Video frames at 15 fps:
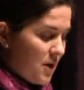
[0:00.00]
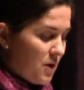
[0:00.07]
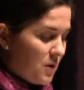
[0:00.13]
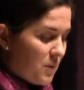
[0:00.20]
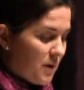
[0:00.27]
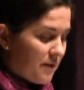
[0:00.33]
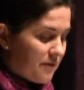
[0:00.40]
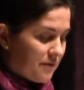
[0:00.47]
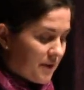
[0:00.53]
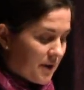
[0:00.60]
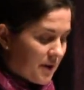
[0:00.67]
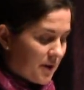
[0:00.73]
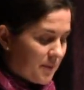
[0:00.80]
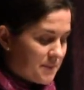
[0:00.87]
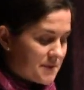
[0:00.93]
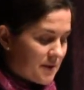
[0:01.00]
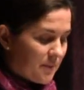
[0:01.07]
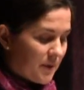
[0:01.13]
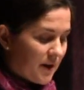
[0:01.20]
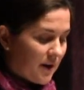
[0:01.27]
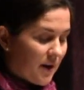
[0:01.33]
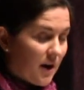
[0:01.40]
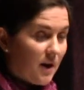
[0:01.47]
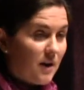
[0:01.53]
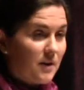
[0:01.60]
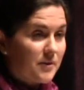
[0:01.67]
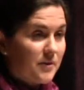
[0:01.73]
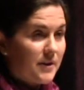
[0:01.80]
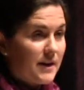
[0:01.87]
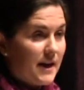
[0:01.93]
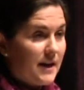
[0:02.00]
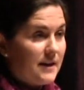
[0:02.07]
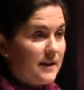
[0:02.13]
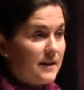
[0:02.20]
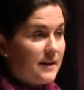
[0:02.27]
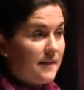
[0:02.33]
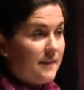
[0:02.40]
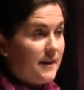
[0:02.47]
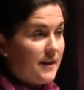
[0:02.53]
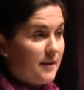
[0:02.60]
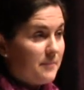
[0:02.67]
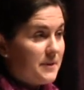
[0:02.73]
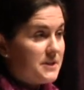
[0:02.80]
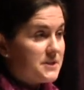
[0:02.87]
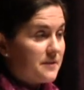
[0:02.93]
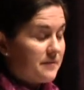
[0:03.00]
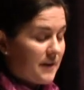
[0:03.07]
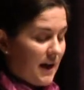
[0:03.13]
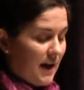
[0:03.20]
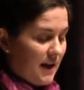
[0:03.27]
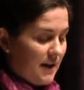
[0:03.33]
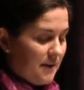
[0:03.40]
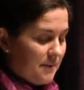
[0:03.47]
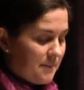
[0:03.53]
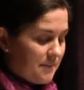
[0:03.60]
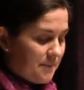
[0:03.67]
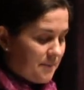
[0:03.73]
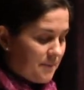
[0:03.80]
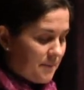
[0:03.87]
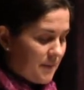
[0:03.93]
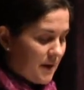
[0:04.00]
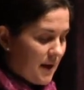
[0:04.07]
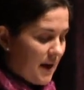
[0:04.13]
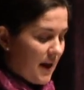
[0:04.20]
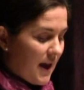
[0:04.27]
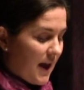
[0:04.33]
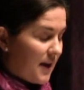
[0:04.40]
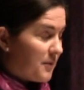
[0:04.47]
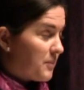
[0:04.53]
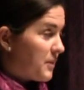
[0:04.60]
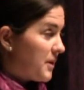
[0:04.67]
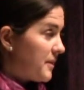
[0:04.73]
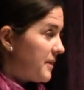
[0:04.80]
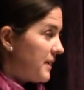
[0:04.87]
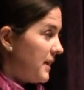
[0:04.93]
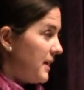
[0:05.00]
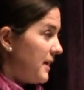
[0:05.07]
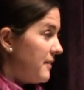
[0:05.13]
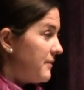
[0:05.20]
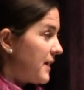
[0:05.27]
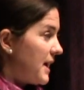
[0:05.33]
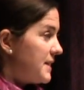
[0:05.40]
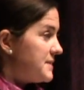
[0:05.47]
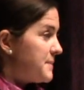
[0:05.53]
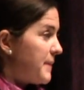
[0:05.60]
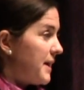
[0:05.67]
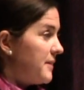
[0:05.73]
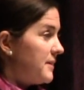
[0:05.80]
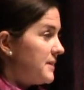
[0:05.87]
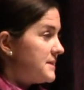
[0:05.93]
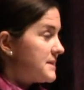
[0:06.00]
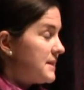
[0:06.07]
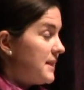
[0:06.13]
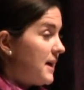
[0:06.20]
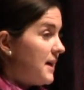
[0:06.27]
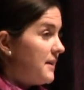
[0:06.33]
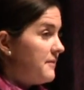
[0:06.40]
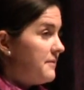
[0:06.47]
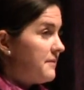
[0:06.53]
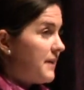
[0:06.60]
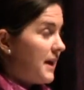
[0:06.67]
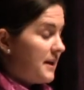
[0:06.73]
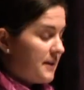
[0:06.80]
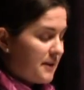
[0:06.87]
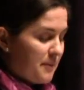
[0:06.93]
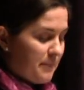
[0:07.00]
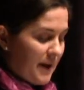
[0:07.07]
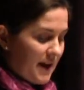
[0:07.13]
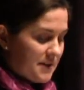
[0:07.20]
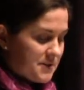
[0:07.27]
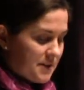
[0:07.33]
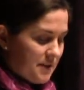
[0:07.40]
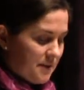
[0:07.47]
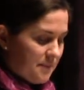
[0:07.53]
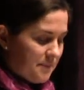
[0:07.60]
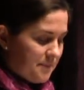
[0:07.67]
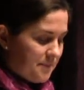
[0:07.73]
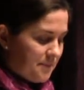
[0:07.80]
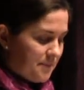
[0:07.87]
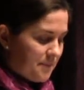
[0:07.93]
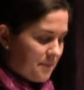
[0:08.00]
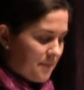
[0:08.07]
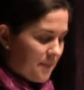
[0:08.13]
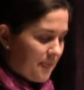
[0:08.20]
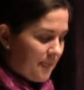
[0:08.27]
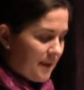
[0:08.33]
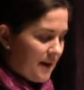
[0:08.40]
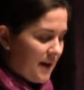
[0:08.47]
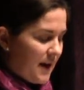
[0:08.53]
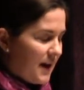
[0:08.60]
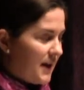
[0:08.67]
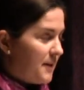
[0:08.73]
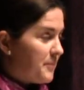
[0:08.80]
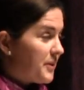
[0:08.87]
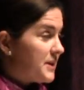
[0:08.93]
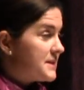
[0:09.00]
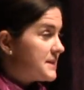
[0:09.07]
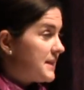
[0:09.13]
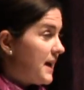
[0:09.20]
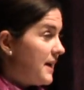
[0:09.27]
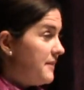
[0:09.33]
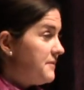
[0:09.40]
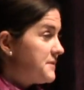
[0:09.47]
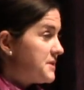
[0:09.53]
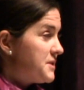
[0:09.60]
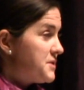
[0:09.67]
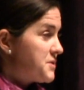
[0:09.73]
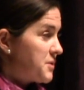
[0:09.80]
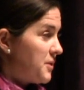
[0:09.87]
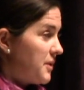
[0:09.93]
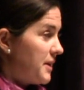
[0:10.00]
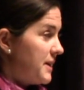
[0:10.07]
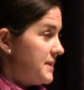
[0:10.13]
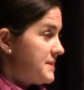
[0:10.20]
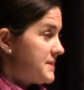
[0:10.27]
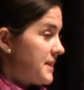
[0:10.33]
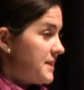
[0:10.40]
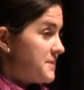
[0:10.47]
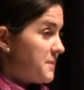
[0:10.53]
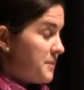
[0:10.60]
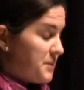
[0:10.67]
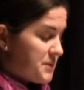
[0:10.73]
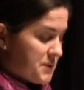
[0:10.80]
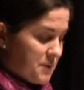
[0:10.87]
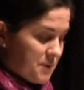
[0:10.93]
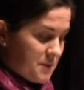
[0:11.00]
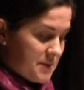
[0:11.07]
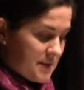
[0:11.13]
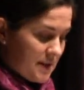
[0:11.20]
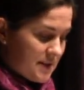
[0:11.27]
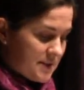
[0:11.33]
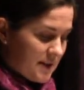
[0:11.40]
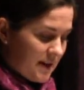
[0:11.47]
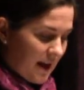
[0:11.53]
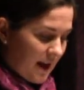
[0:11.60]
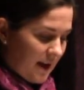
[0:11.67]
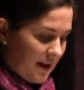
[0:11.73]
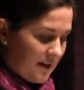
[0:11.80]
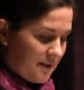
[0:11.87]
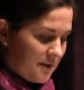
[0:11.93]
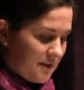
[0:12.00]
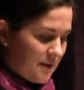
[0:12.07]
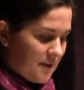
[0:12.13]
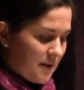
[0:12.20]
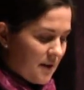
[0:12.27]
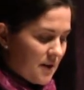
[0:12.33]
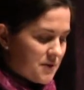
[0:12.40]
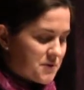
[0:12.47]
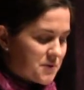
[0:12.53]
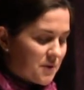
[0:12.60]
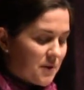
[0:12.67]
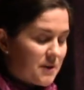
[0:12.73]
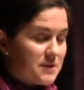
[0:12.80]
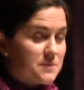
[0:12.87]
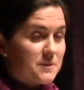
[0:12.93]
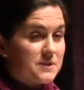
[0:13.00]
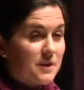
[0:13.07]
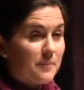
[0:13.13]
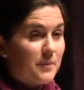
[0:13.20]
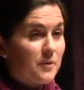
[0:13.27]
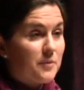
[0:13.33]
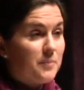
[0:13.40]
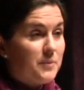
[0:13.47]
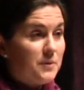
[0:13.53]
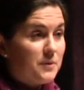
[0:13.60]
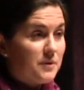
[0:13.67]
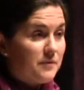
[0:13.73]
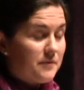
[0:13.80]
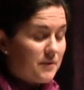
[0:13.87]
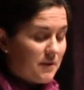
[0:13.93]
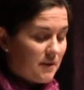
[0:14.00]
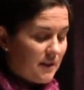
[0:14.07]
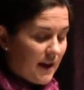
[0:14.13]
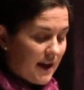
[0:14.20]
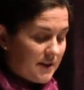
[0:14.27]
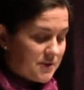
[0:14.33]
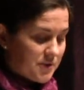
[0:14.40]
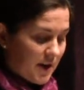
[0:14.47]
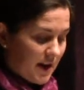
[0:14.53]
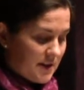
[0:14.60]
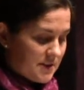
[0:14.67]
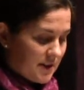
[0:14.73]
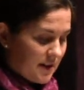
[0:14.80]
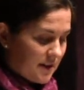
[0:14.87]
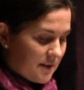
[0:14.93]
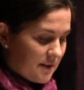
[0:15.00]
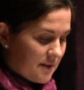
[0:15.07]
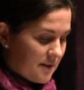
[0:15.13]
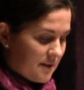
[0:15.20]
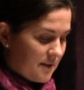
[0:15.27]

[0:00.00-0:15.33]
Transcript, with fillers: who affirms that we are all created in the image of God and worthy of God's boundless love and compassion. He brings life to stories, as we will soon see tonight, stories which are both beautiful and tragic.